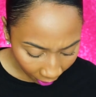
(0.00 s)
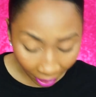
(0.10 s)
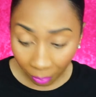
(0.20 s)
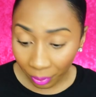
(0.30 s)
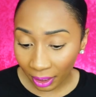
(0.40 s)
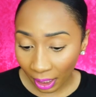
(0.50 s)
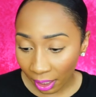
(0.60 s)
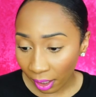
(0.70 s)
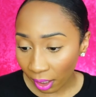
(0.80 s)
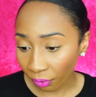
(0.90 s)
That was
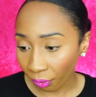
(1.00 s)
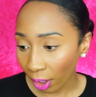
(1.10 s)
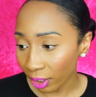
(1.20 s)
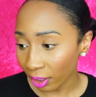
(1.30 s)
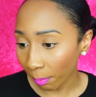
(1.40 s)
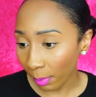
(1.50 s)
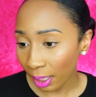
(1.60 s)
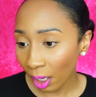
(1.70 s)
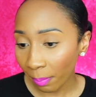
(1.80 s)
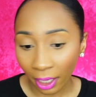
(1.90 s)
it as far as the
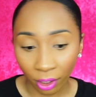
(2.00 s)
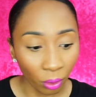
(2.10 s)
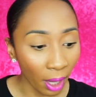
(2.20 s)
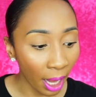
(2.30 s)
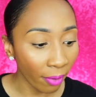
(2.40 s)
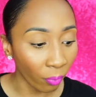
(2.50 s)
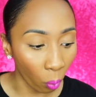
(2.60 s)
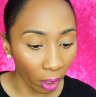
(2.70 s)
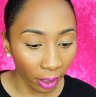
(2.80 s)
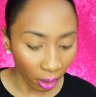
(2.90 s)
makeup. I do have
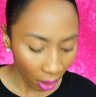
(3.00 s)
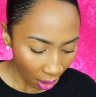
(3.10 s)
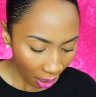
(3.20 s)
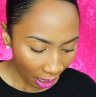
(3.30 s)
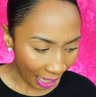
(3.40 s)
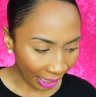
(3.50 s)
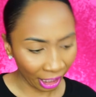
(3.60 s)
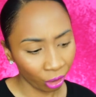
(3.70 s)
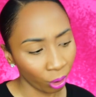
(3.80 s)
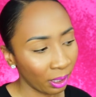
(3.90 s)
one, I
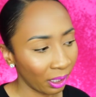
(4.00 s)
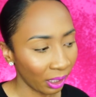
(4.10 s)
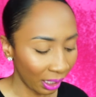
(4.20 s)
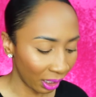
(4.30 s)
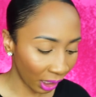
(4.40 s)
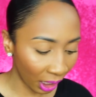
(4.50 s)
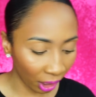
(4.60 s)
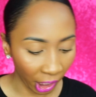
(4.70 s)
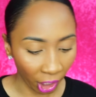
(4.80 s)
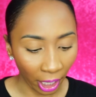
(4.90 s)
guess you could say,
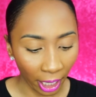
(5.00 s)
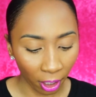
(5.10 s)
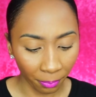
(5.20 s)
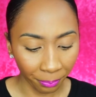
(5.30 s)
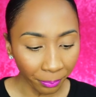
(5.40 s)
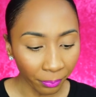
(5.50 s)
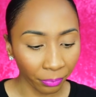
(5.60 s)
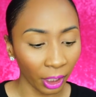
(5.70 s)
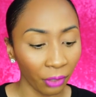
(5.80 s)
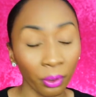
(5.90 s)
skincare item.
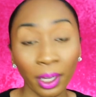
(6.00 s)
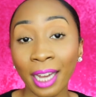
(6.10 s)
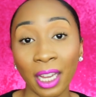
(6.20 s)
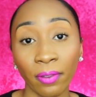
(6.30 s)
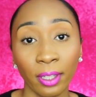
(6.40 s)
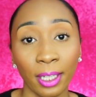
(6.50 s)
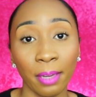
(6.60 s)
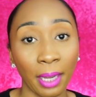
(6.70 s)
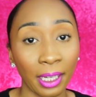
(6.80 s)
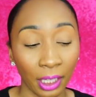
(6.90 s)
If you guys haven't
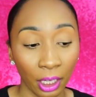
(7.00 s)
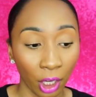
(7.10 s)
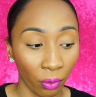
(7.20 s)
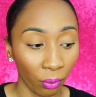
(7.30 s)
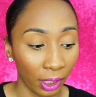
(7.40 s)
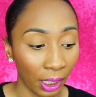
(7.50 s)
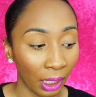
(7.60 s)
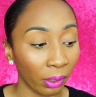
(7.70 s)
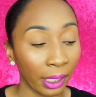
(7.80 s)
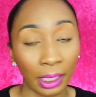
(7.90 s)
seen my skincare
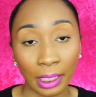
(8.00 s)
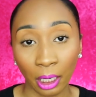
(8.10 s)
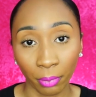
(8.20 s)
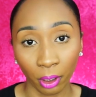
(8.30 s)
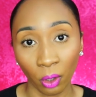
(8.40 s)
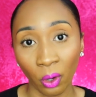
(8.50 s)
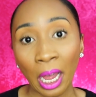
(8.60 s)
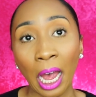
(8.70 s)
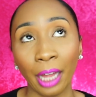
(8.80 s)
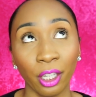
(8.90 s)
routine, I'll link it down below.
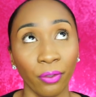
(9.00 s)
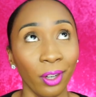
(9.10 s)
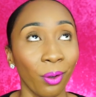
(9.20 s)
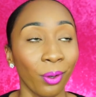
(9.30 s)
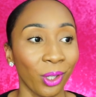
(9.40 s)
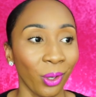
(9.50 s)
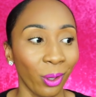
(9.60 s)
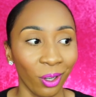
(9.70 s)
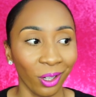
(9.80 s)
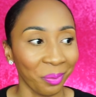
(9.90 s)
This video is so
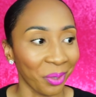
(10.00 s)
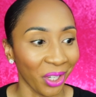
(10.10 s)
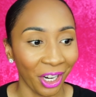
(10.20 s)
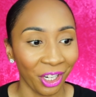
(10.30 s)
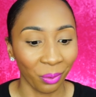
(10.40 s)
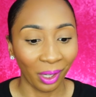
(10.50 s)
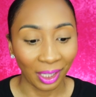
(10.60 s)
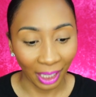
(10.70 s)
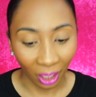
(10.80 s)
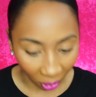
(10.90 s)
long, I'm sorry, I just wanted
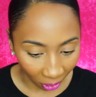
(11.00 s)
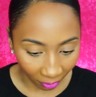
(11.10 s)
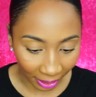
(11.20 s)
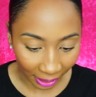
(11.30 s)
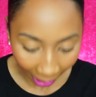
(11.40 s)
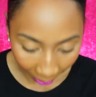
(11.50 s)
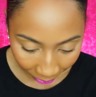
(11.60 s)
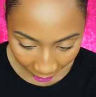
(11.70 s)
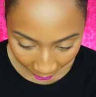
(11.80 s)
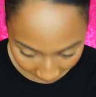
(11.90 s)
to get all this
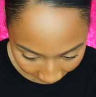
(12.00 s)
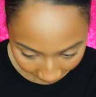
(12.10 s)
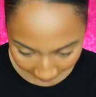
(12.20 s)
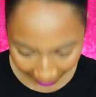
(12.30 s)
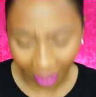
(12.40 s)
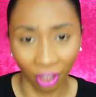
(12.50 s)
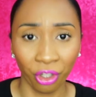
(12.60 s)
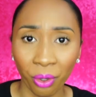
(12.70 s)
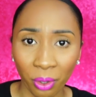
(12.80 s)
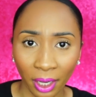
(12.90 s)
out so I could
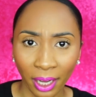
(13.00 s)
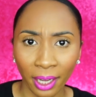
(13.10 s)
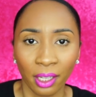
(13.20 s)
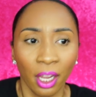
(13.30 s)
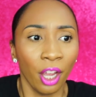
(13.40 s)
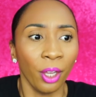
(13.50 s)
show you guys